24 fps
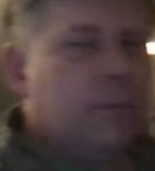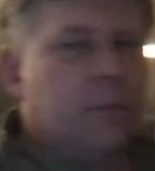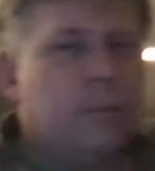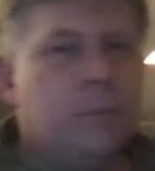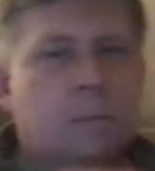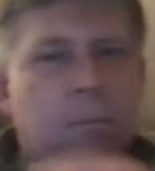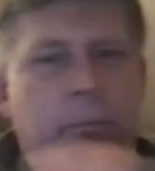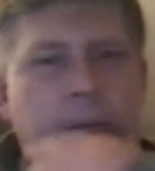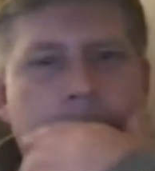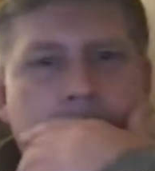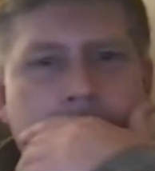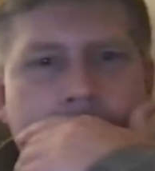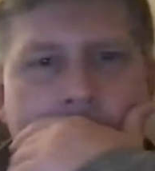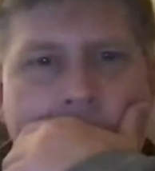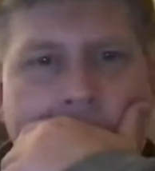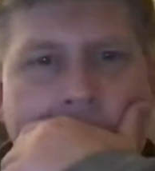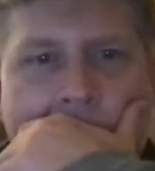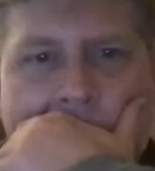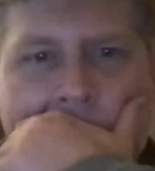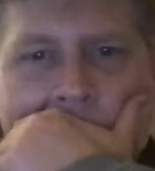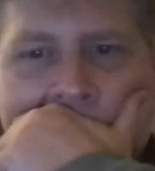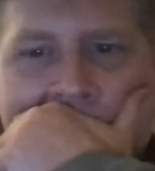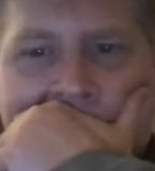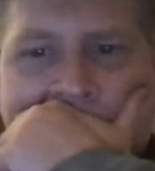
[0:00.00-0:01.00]
for the gods and all this
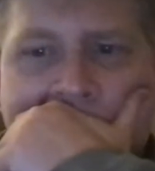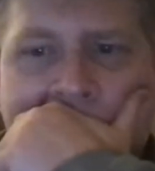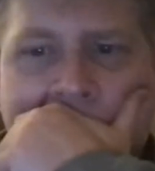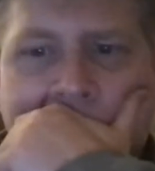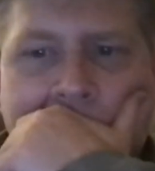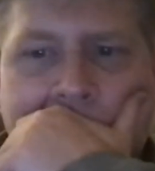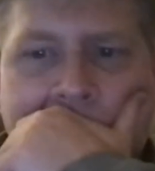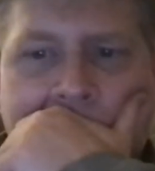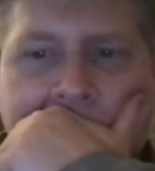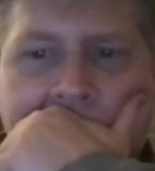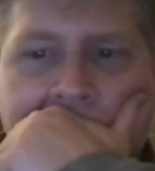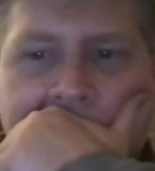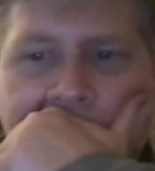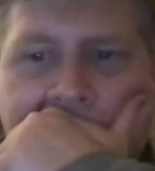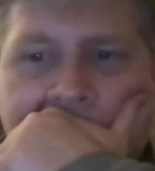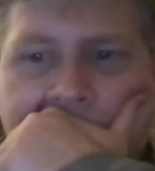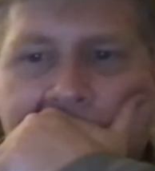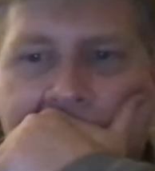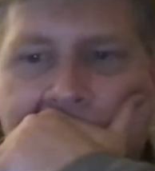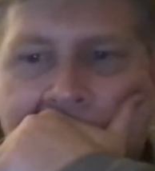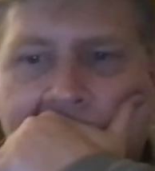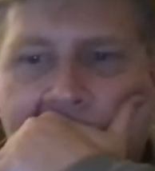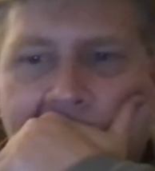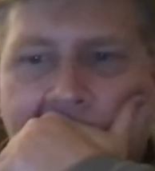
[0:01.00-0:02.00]
stuff. And the guy from
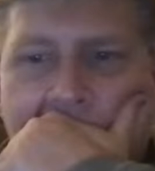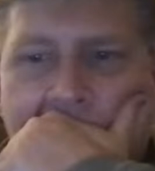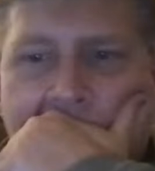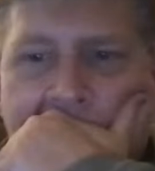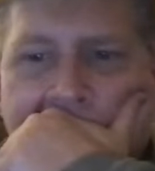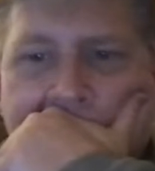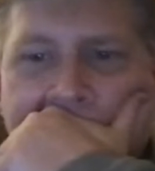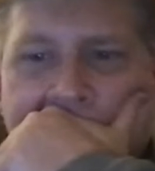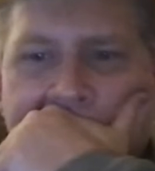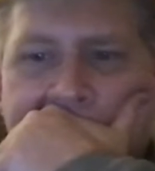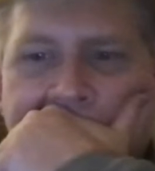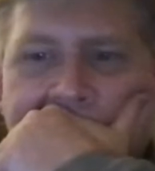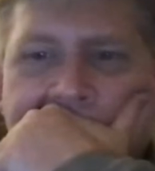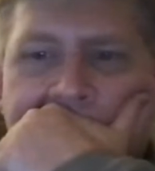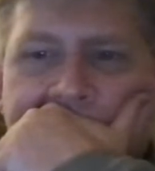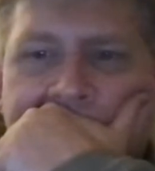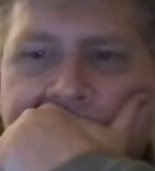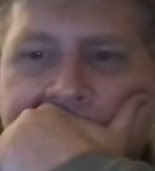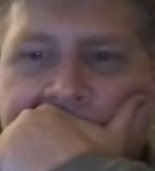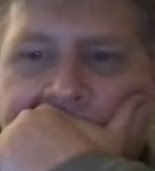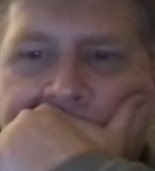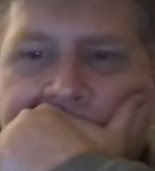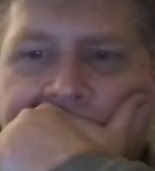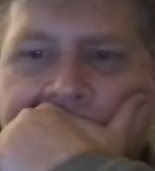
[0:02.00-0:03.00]
Mystara goes, "What's a
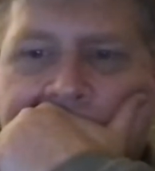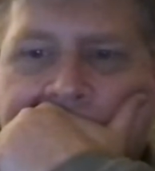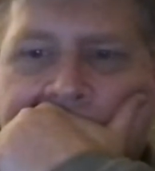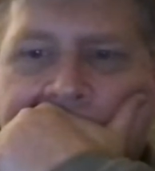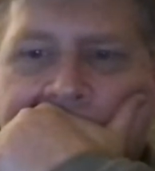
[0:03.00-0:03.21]
god?"